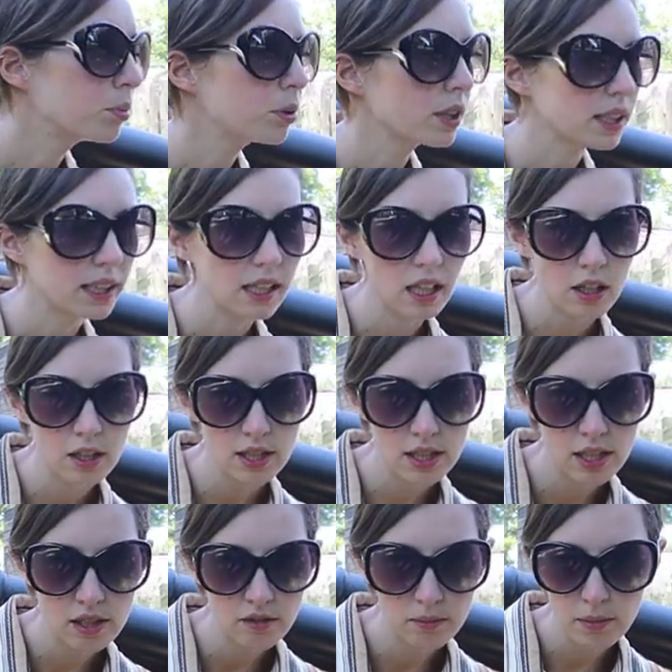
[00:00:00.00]
put a
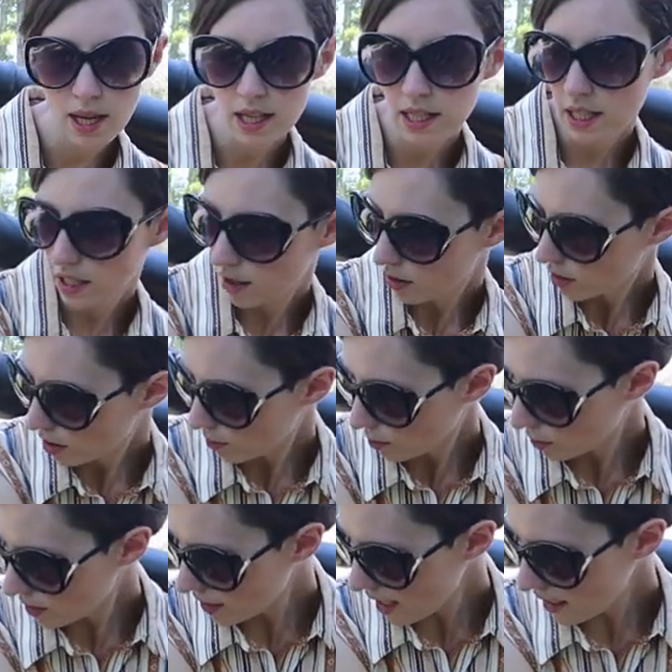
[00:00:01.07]
garrison of men here to
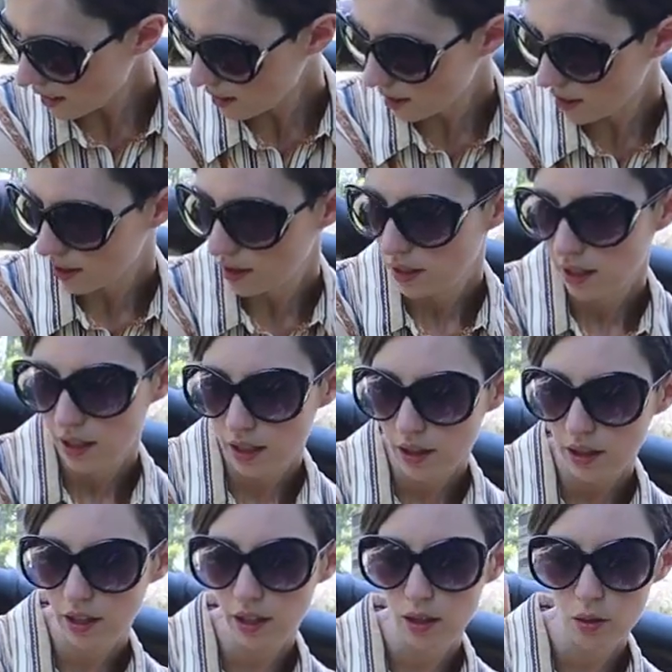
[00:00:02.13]
protect
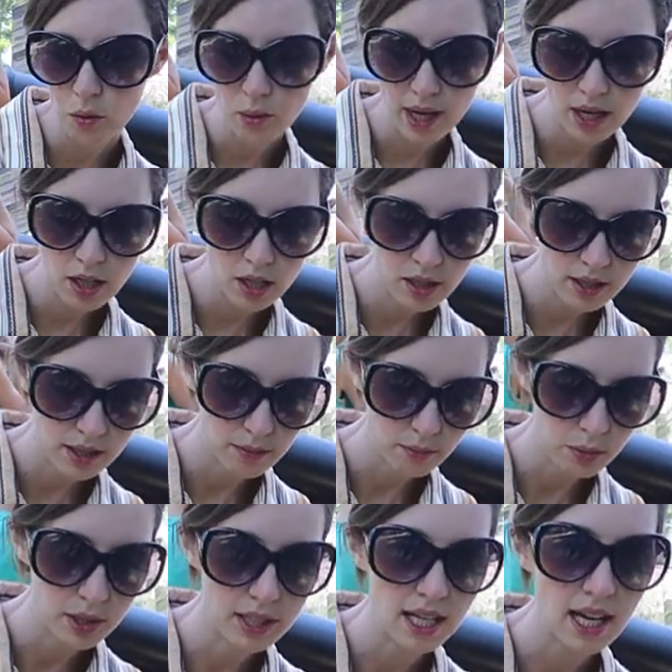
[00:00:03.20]
their wares
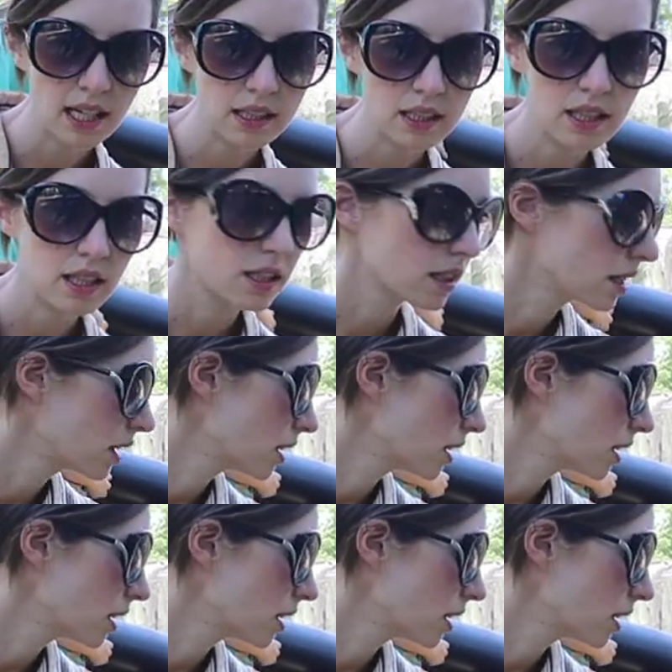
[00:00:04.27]
and protect